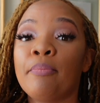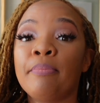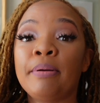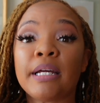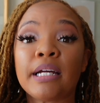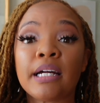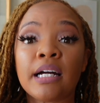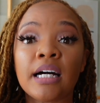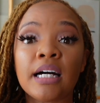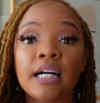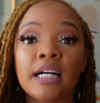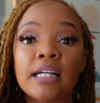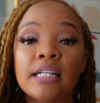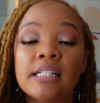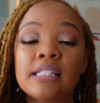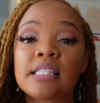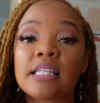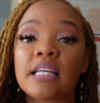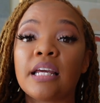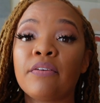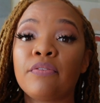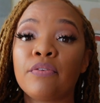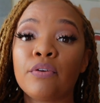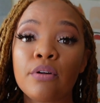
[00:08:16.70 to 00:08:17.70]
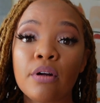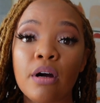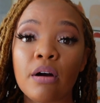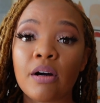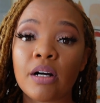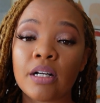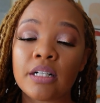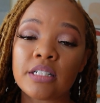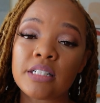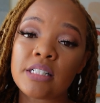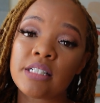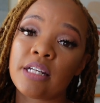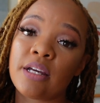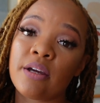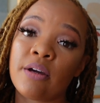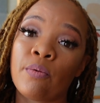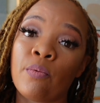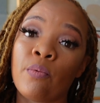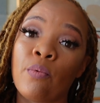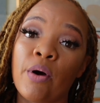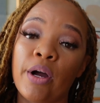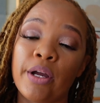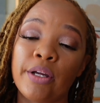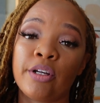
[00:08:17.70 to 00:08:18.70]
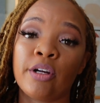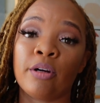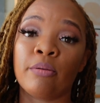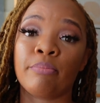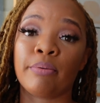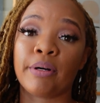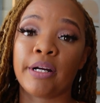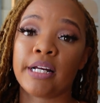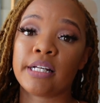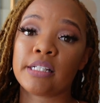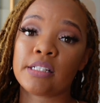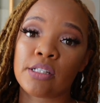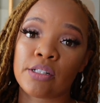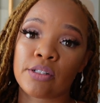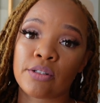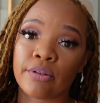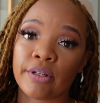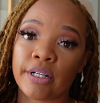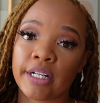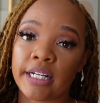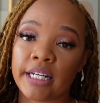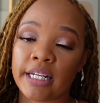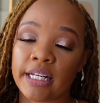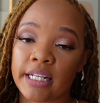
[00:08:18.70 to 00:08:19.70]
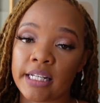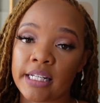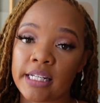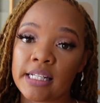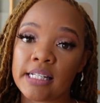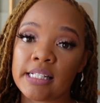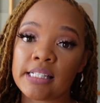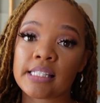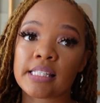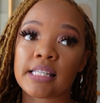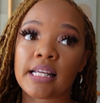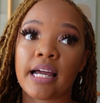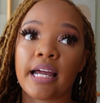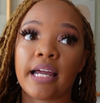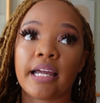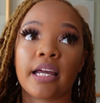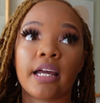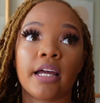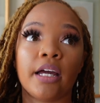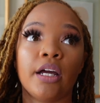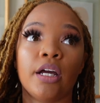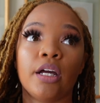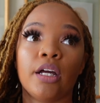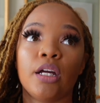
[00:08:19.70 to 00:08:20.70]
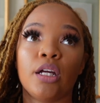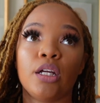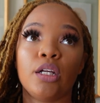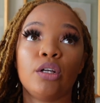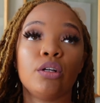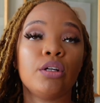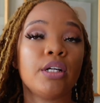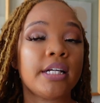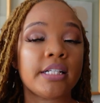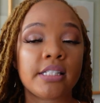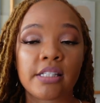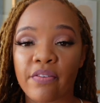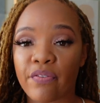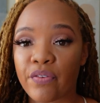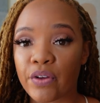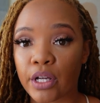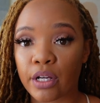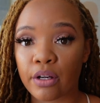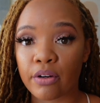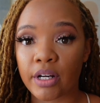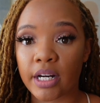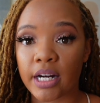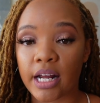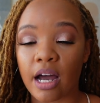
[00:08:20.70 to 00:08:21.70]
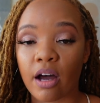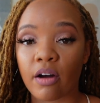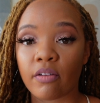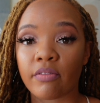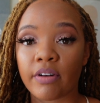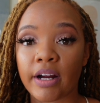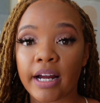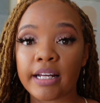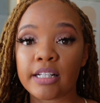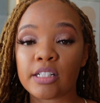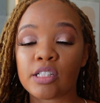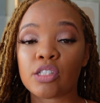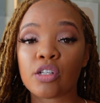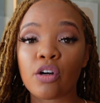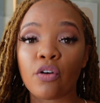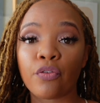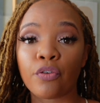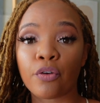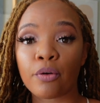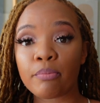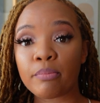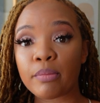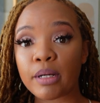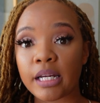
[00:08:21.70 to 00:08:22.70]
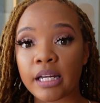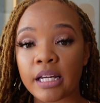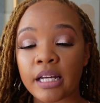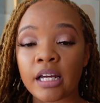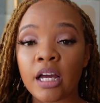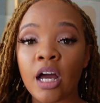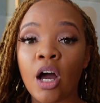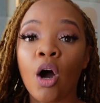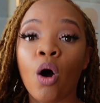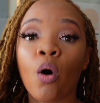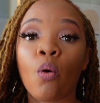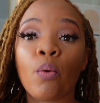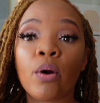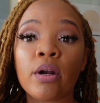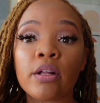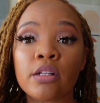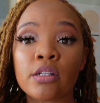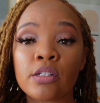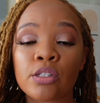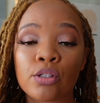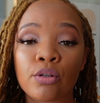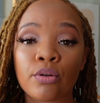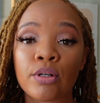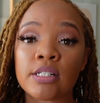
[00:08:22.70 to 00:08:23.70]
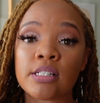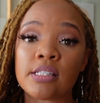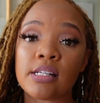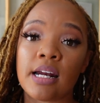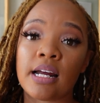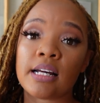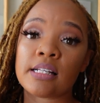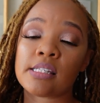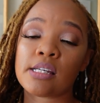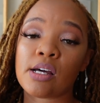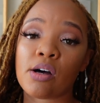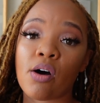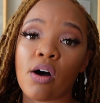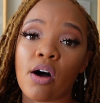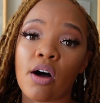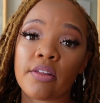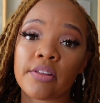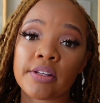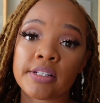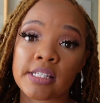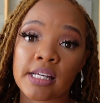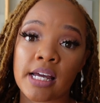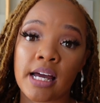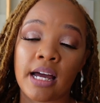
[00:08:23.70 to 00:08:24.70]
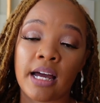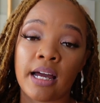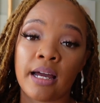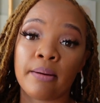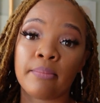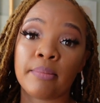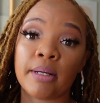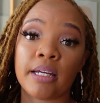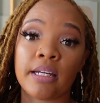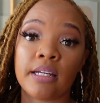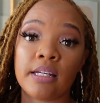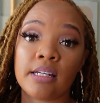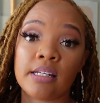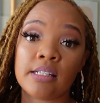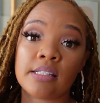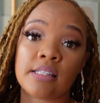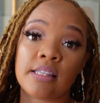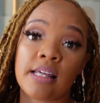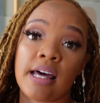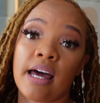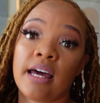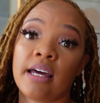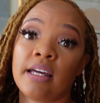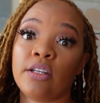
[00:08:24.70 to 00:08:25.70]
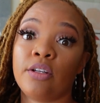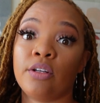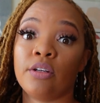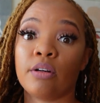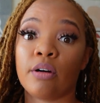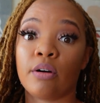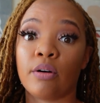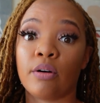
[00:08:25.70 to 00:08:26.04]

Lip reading: because if you don't understand what your brand story is, you need to figure it out, right? So for me, one of the stories that I tell all the time is that,